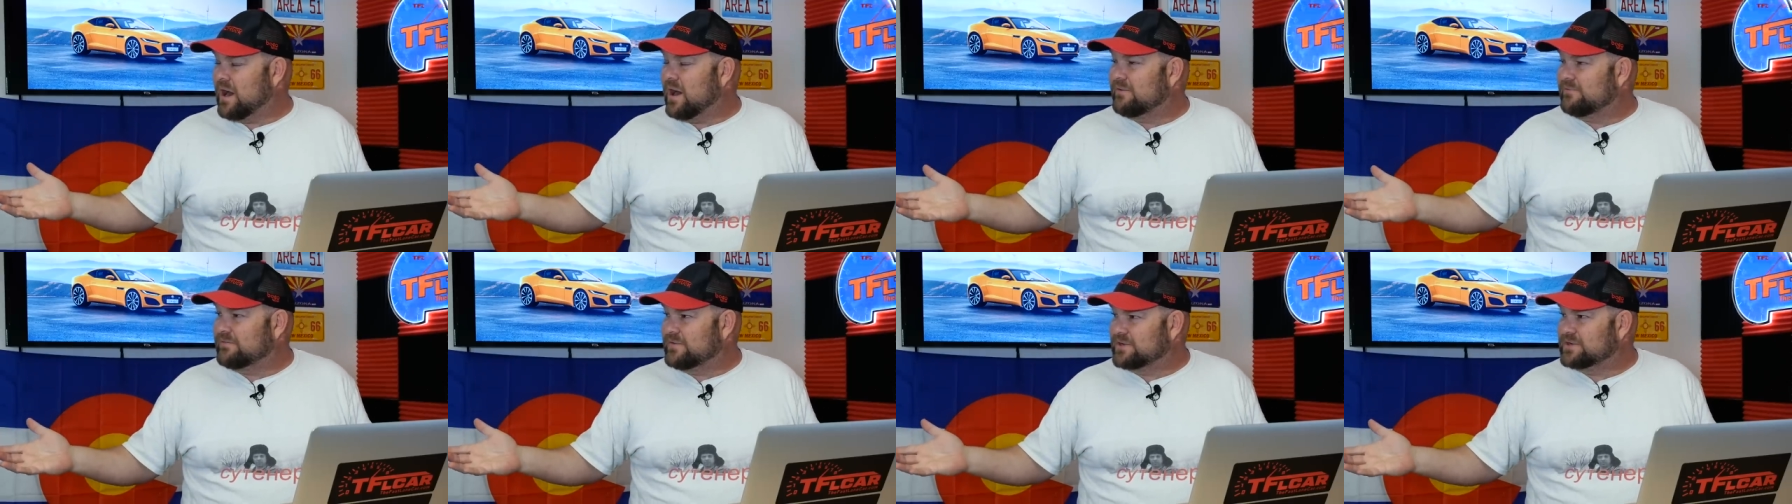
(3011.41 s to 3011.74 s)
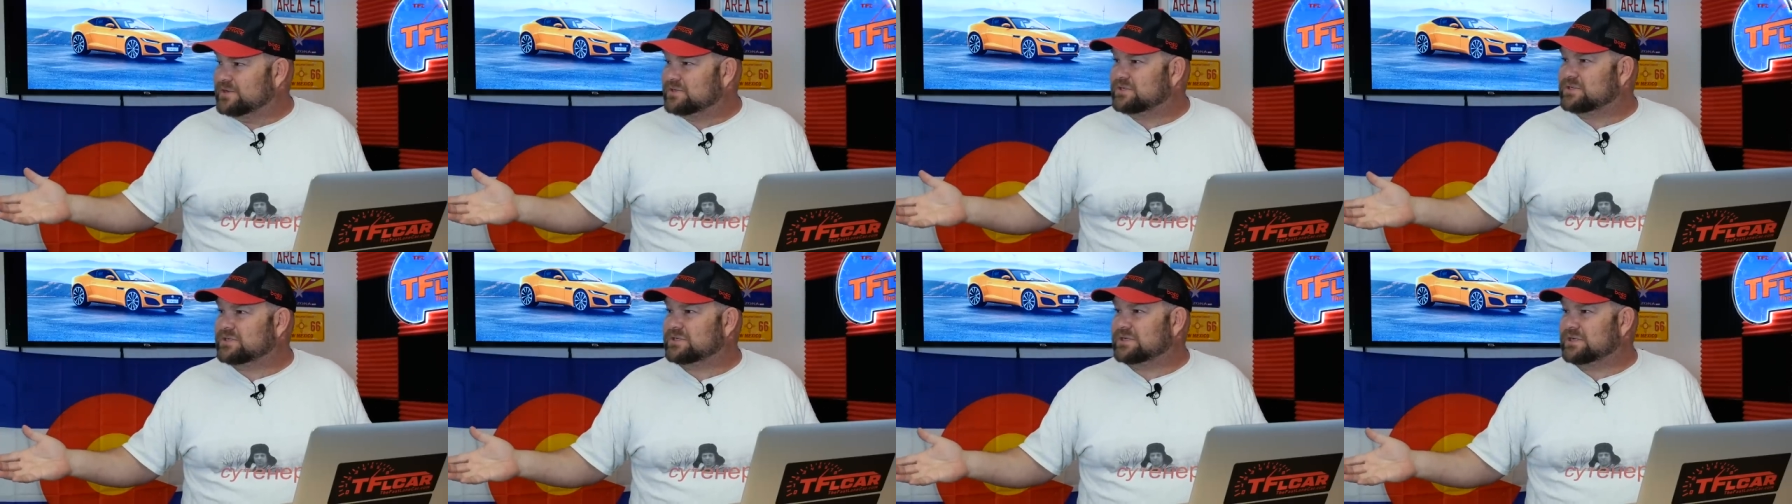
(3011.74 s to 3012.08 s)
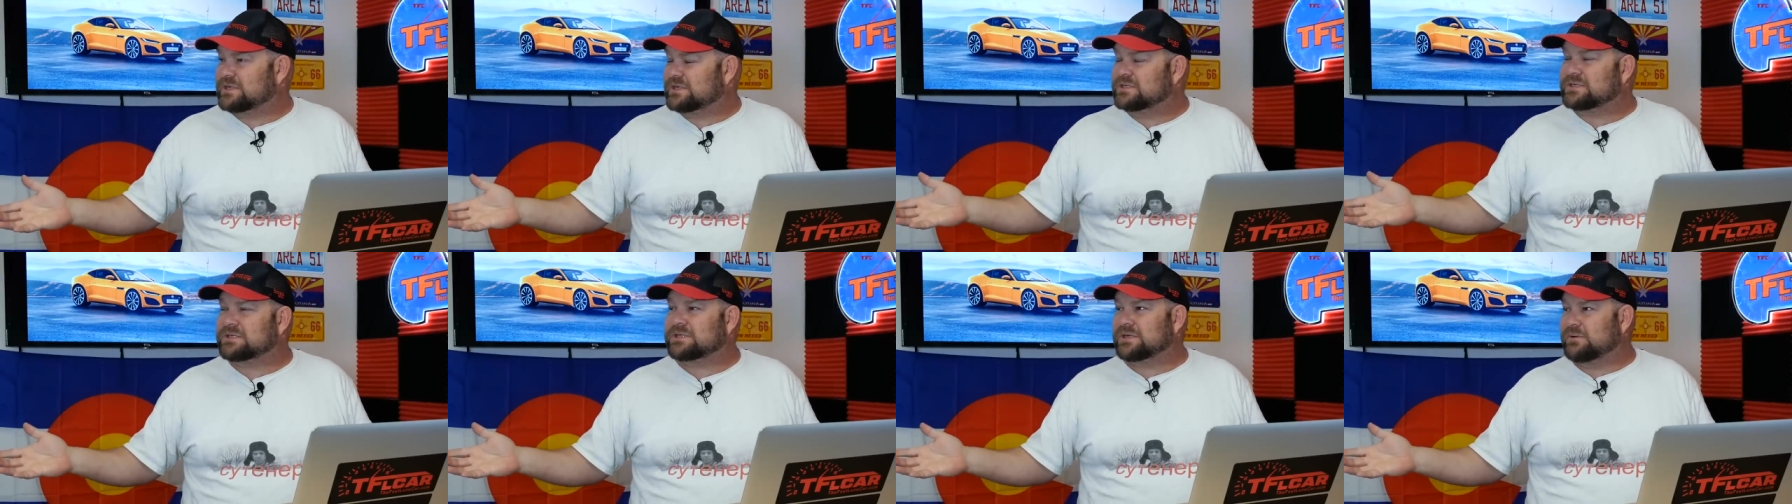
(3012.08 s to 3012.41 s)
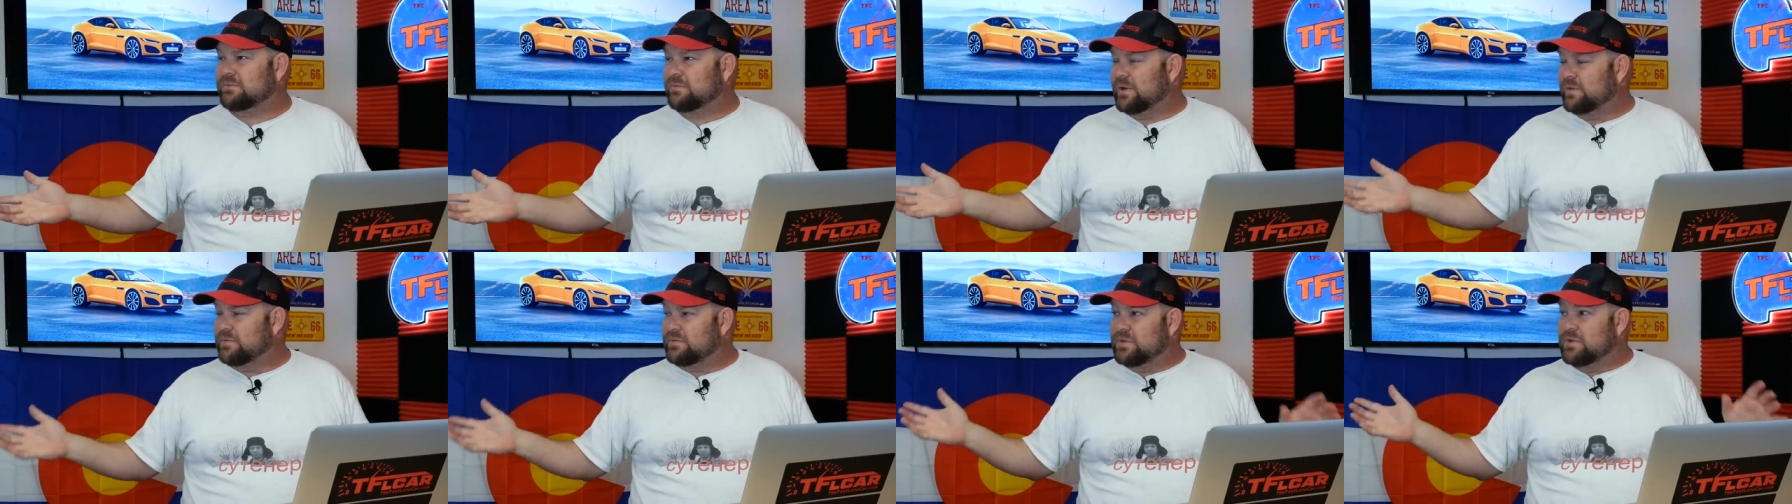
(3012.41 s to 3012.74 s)
office
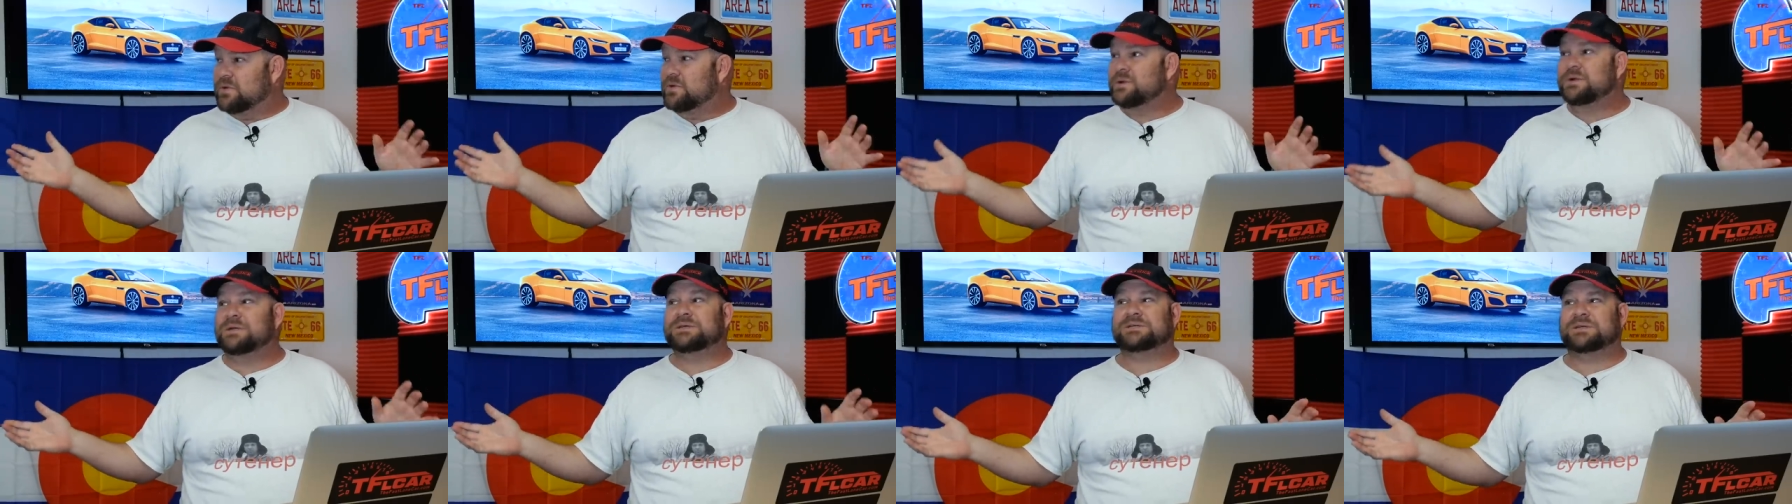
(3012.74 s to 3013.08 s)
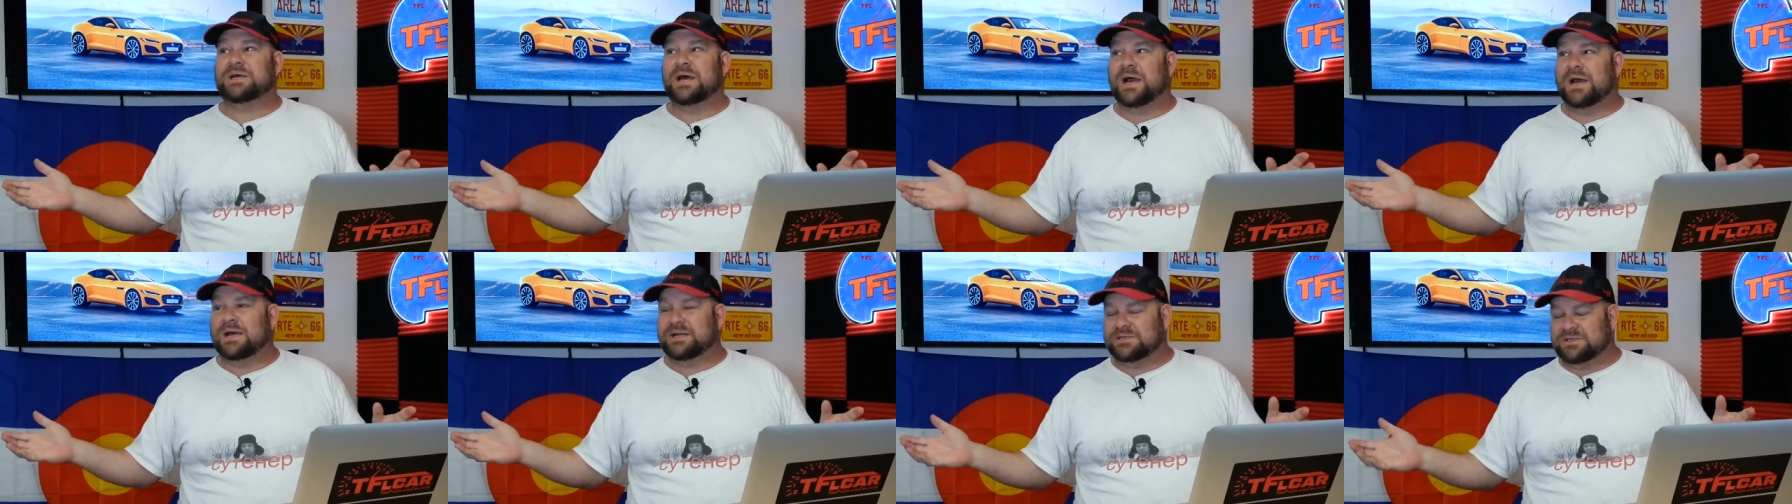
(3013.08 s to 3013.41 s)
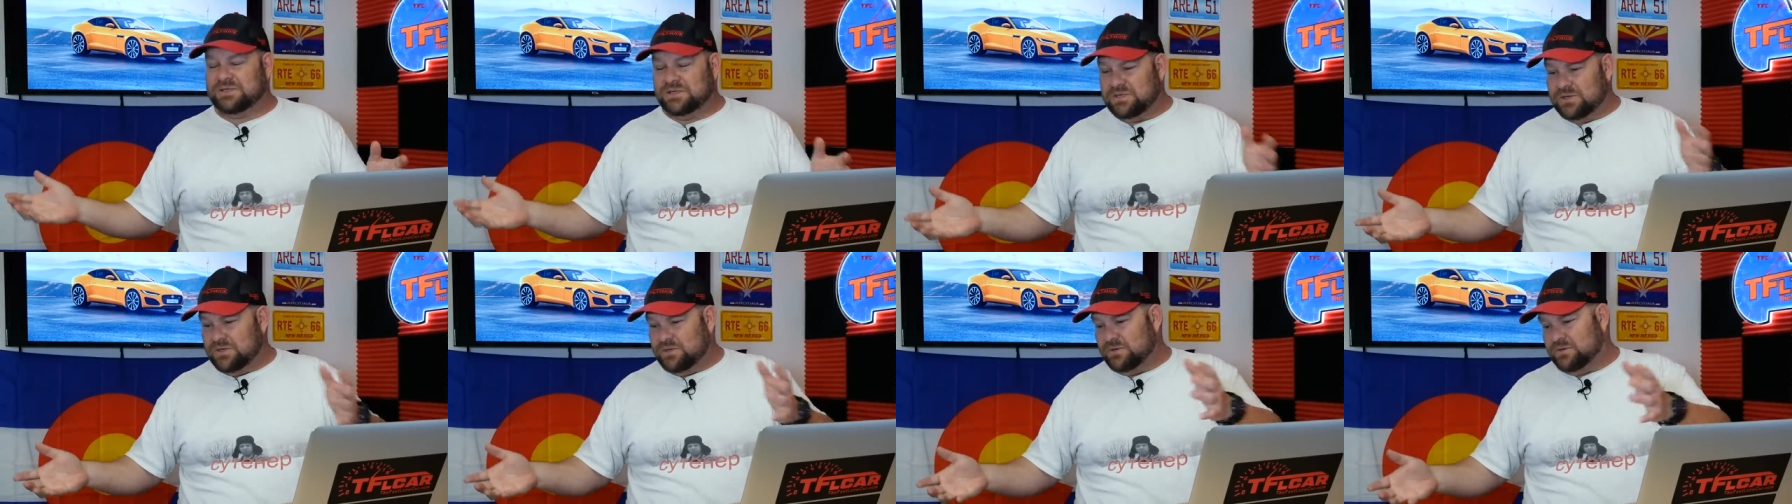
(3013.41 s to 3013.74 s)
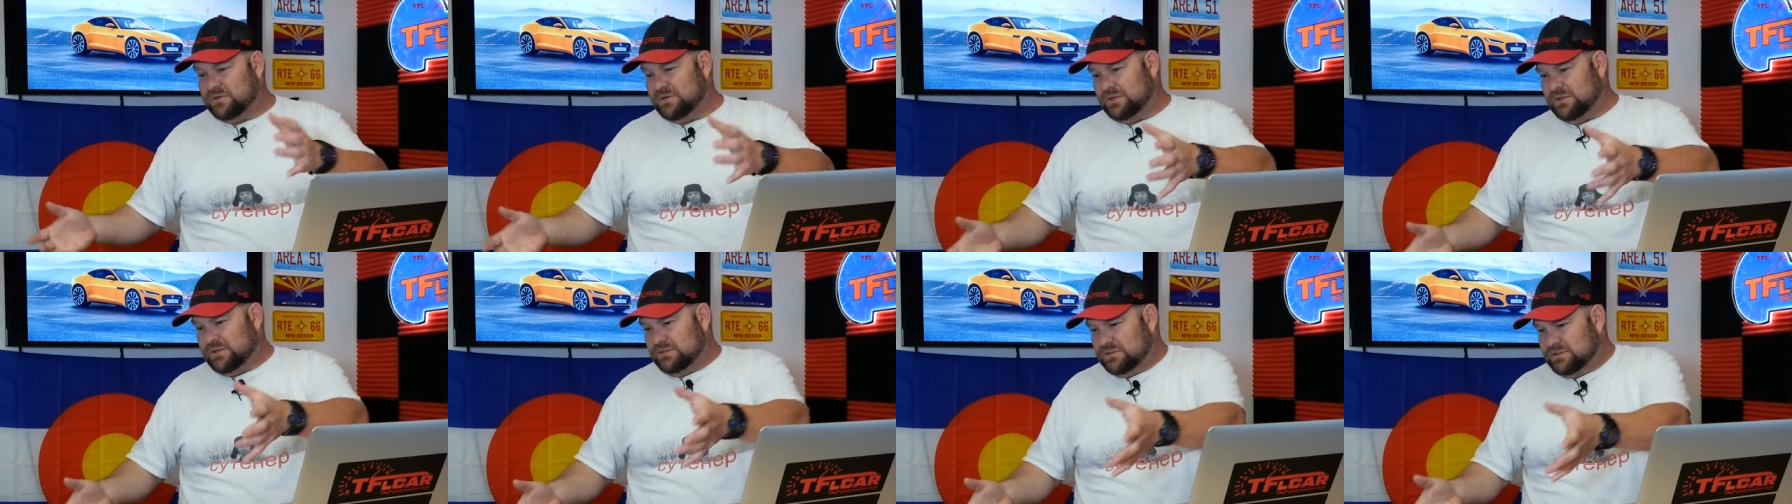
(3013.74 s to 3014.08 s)
with new designs and
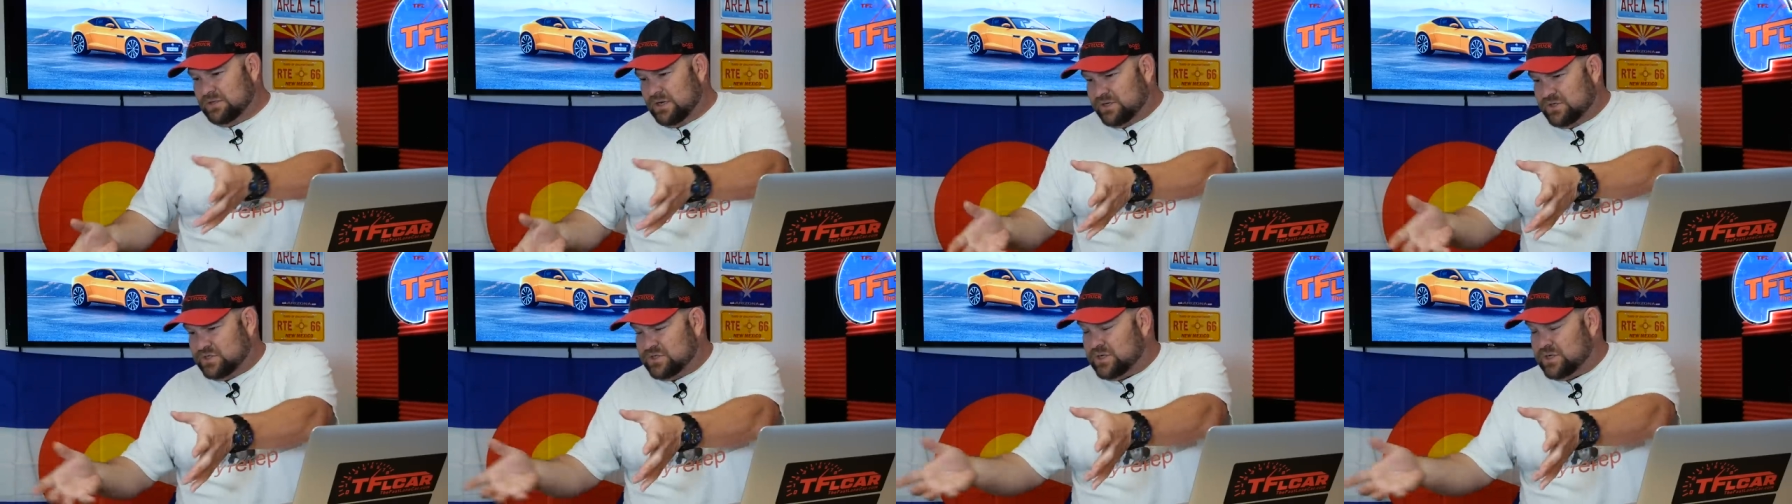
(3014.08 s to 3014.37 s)
new uh,